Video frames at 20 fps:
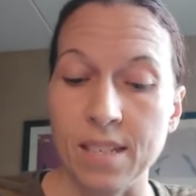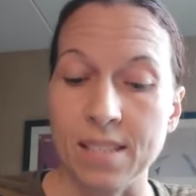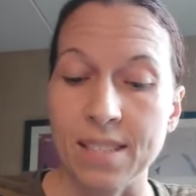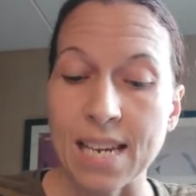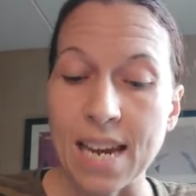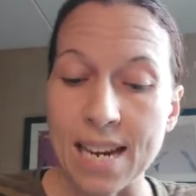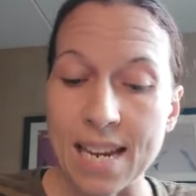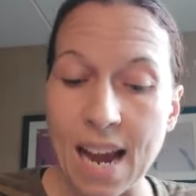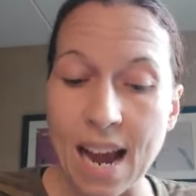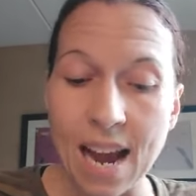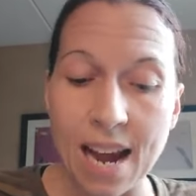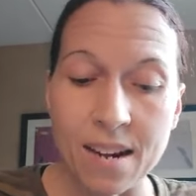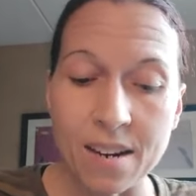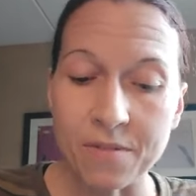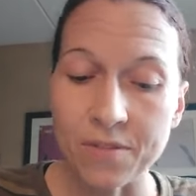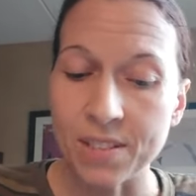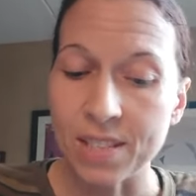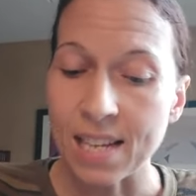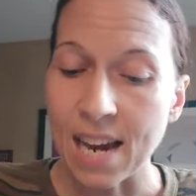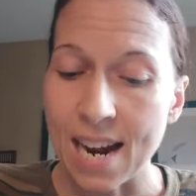Take out
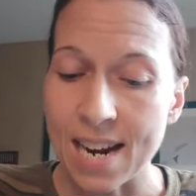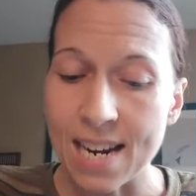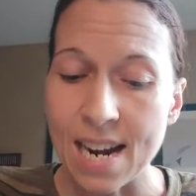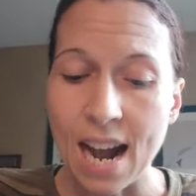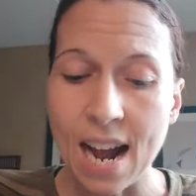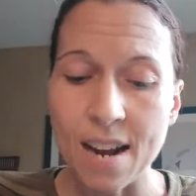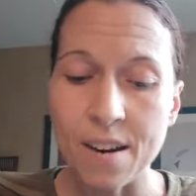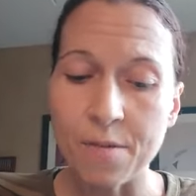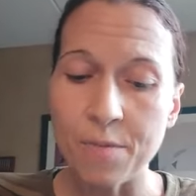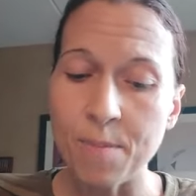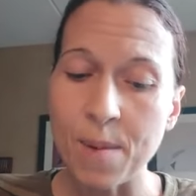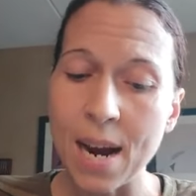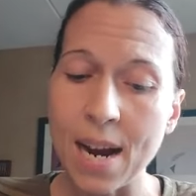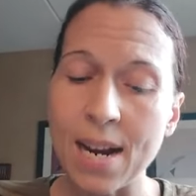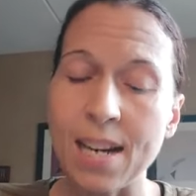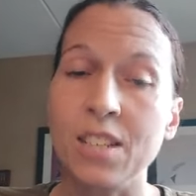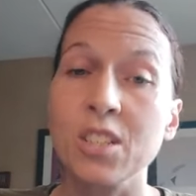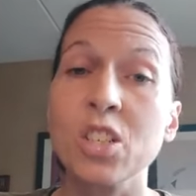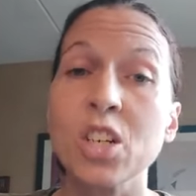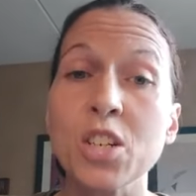of sight, out of
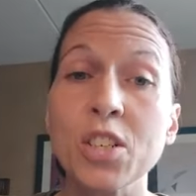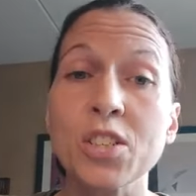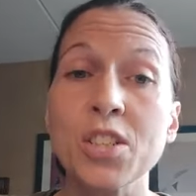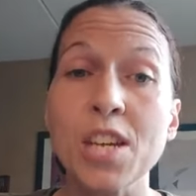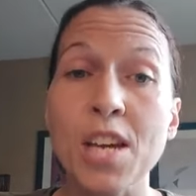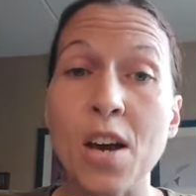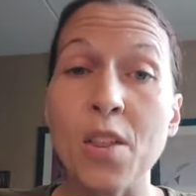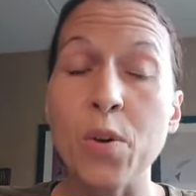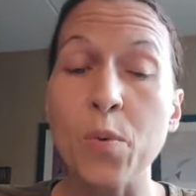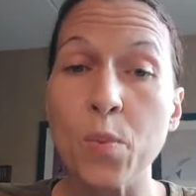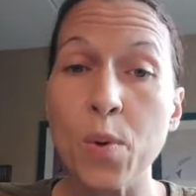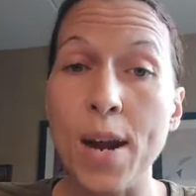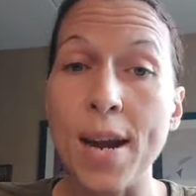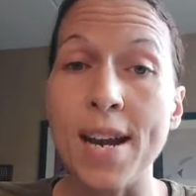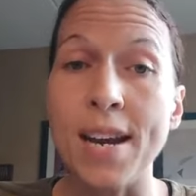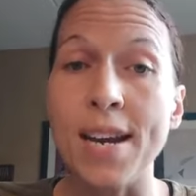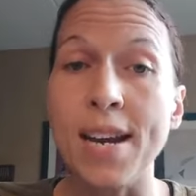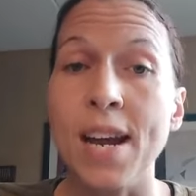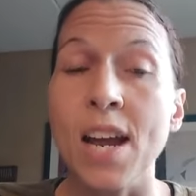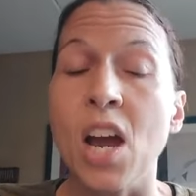mind. Look the other
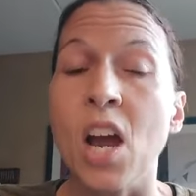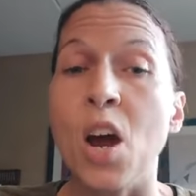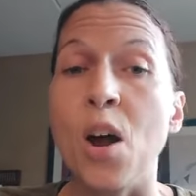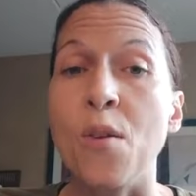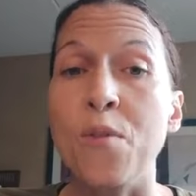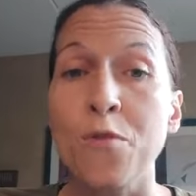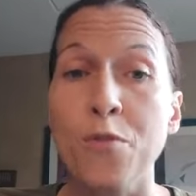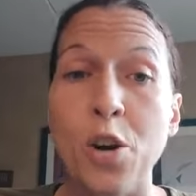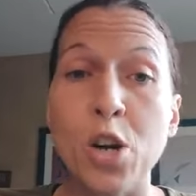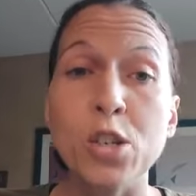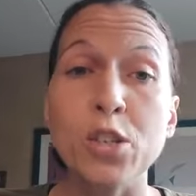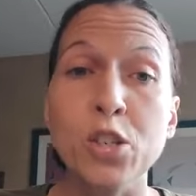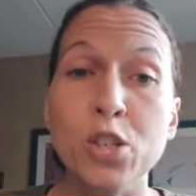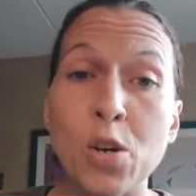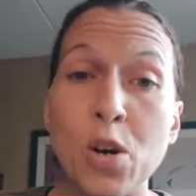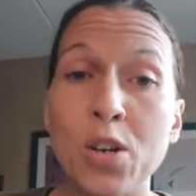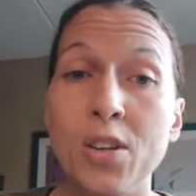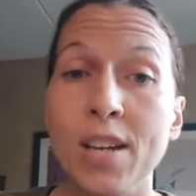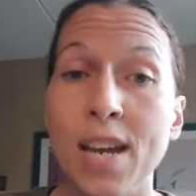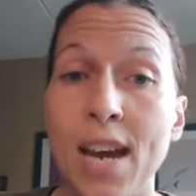way. Avert
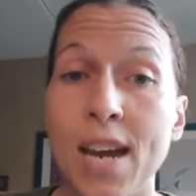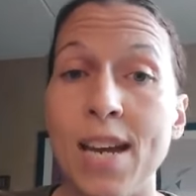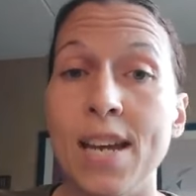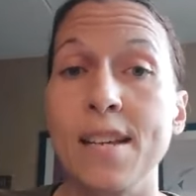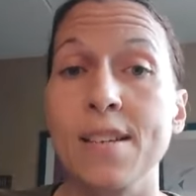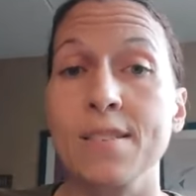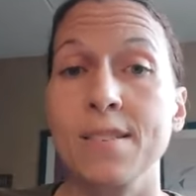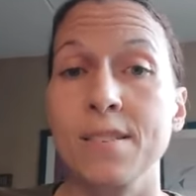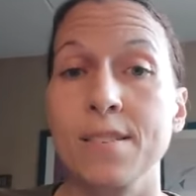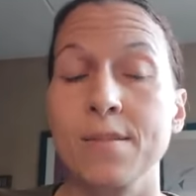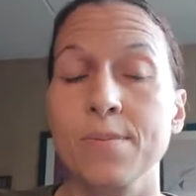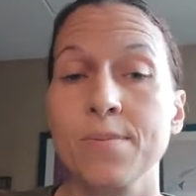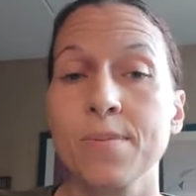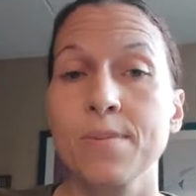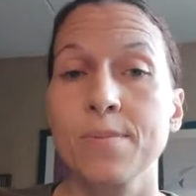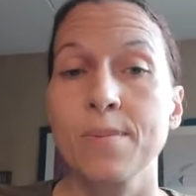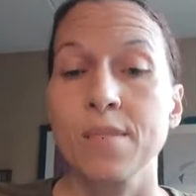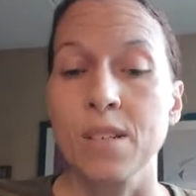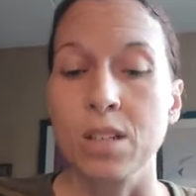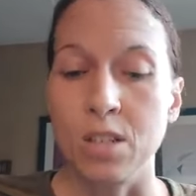your gaze.
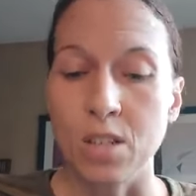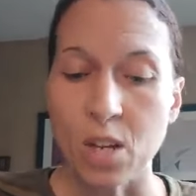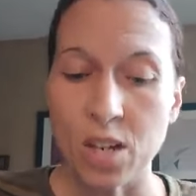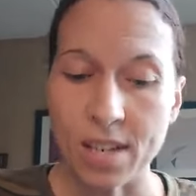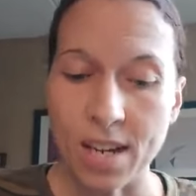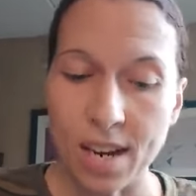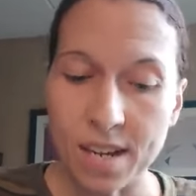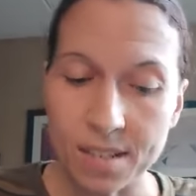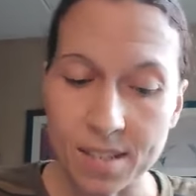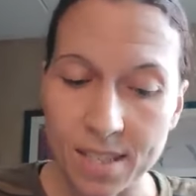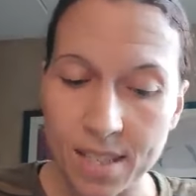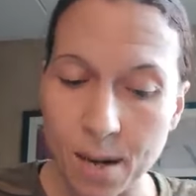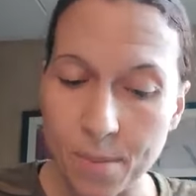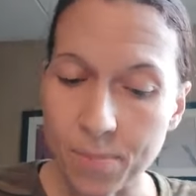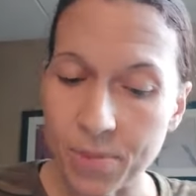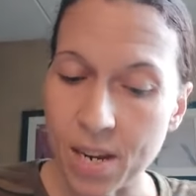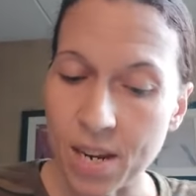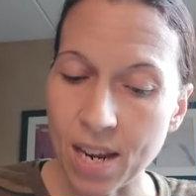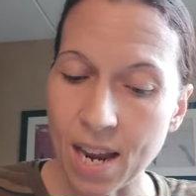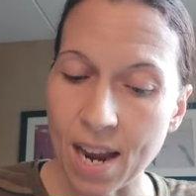Look at
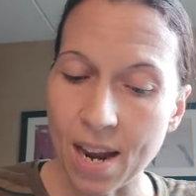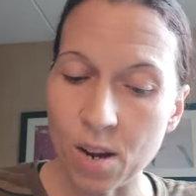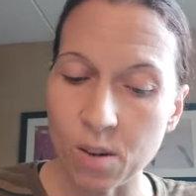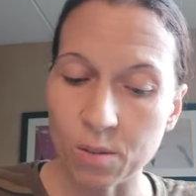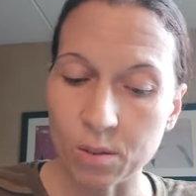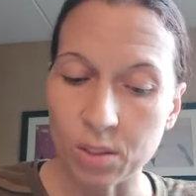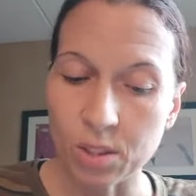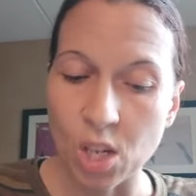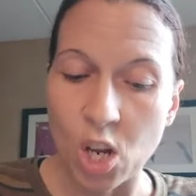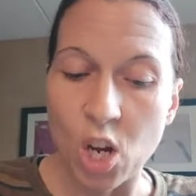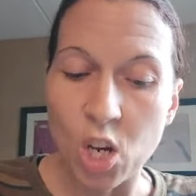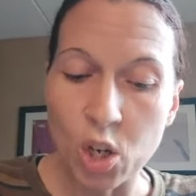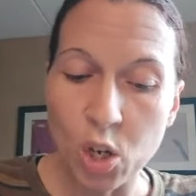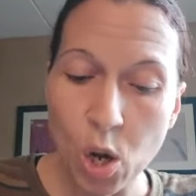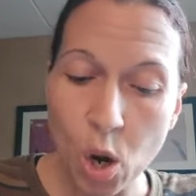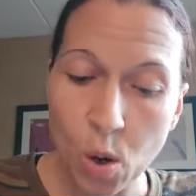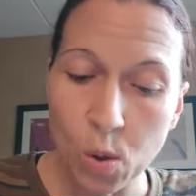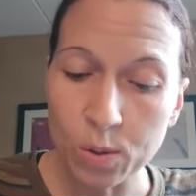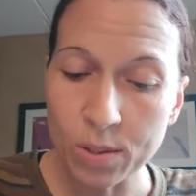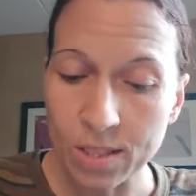something else.
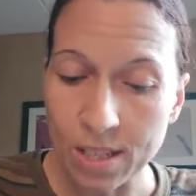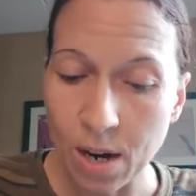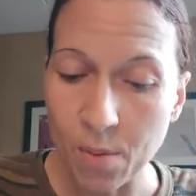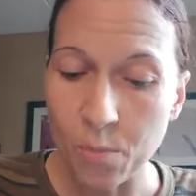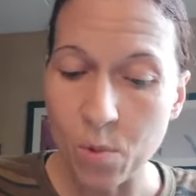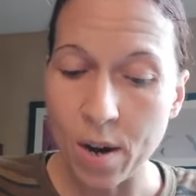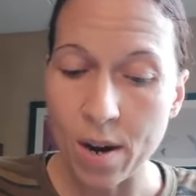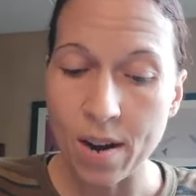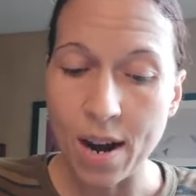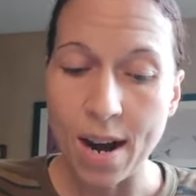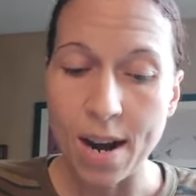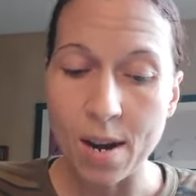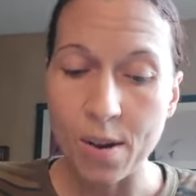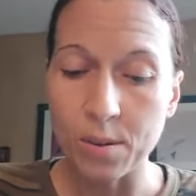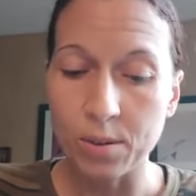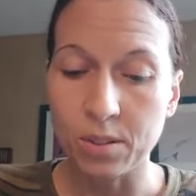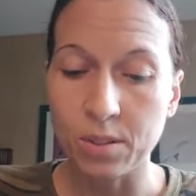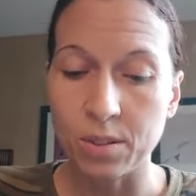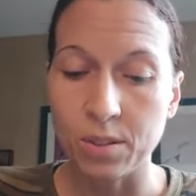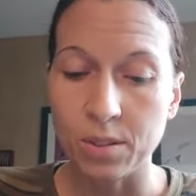Go somewhere
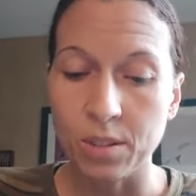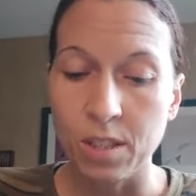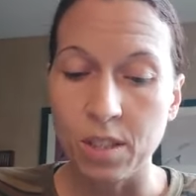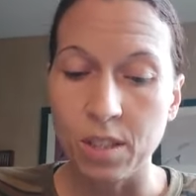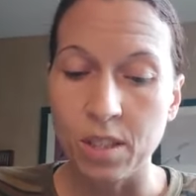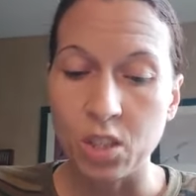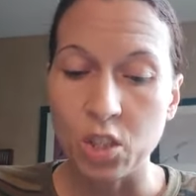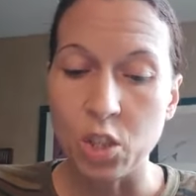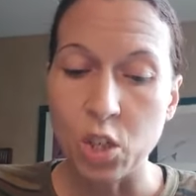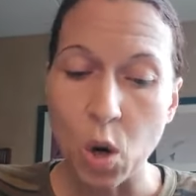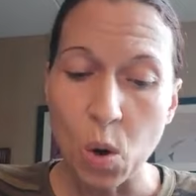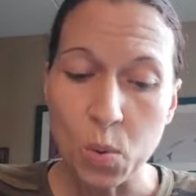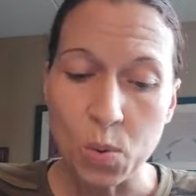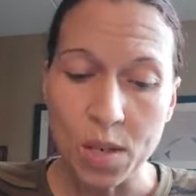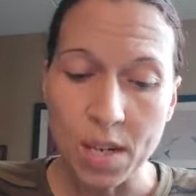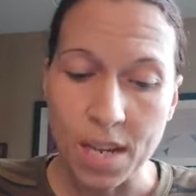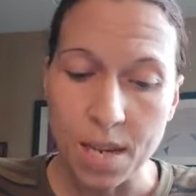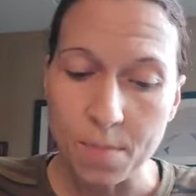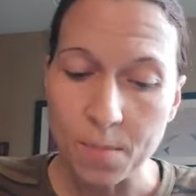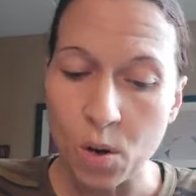else.
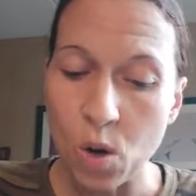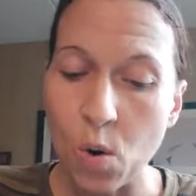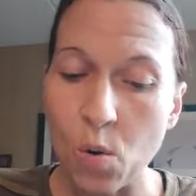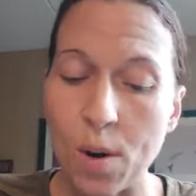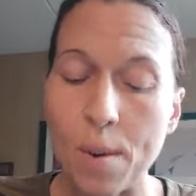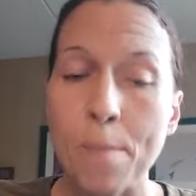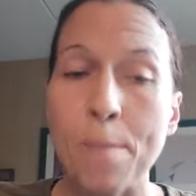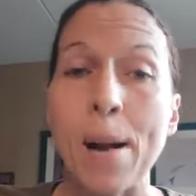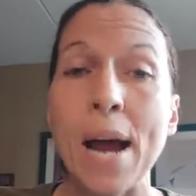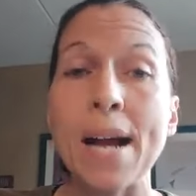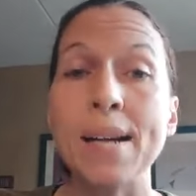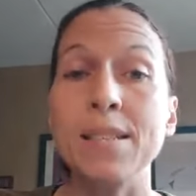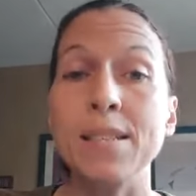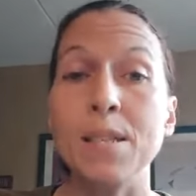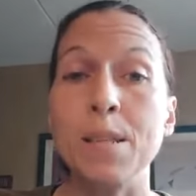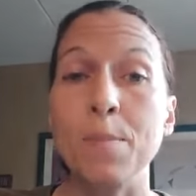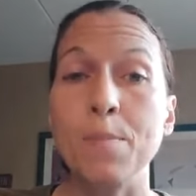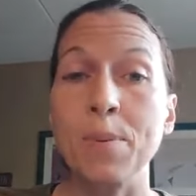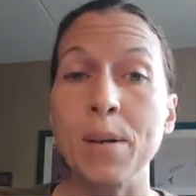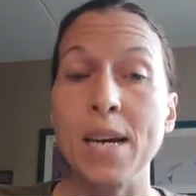Don't keep going back
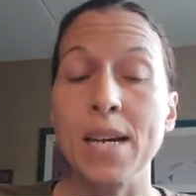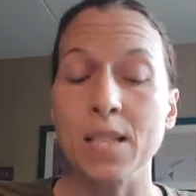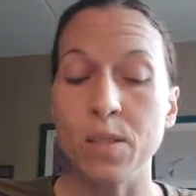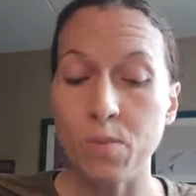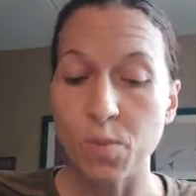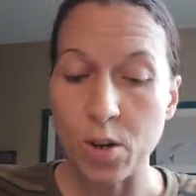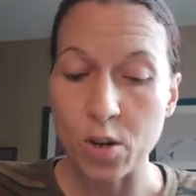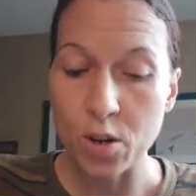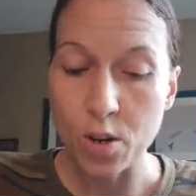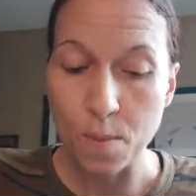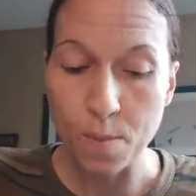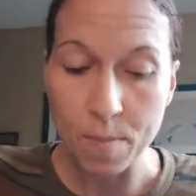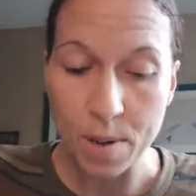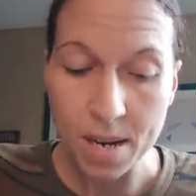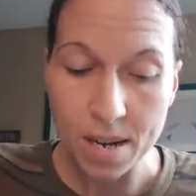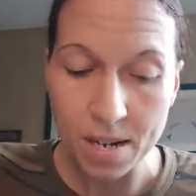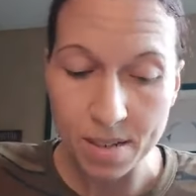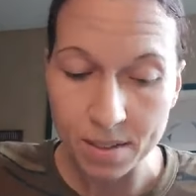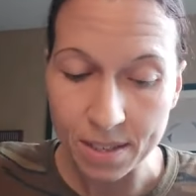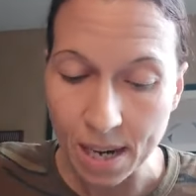to the place where you're
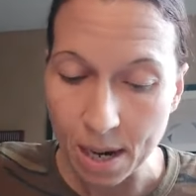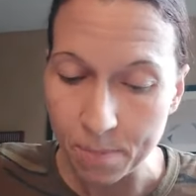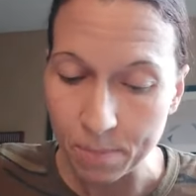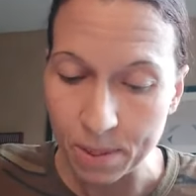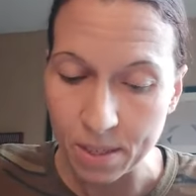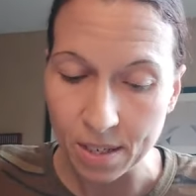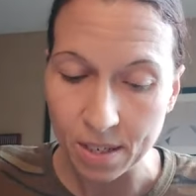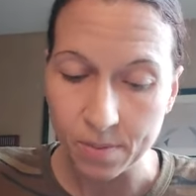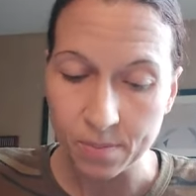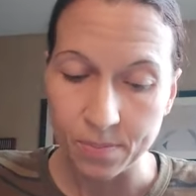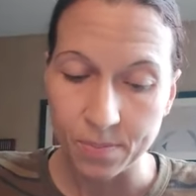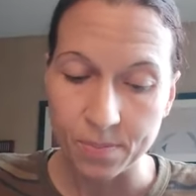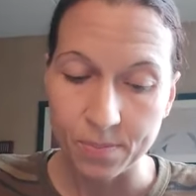being tempted.